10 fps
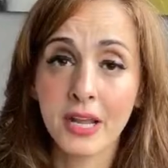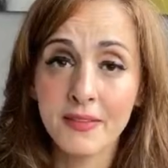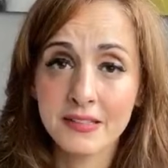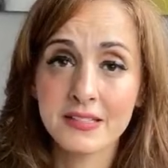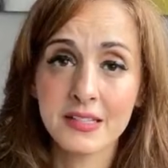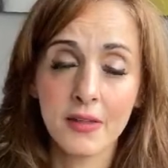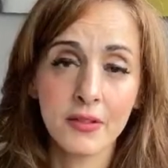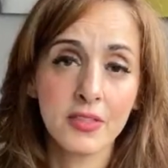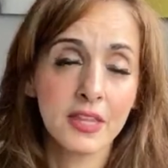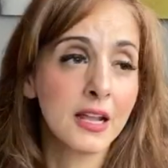And this is
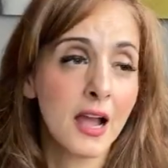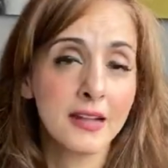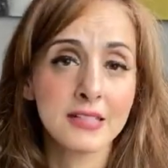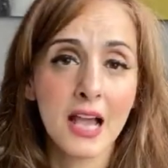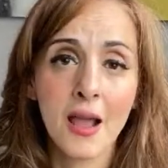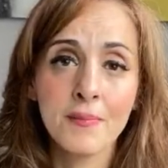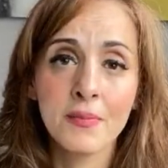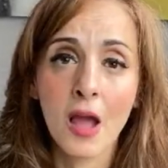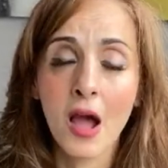another thing, guys. I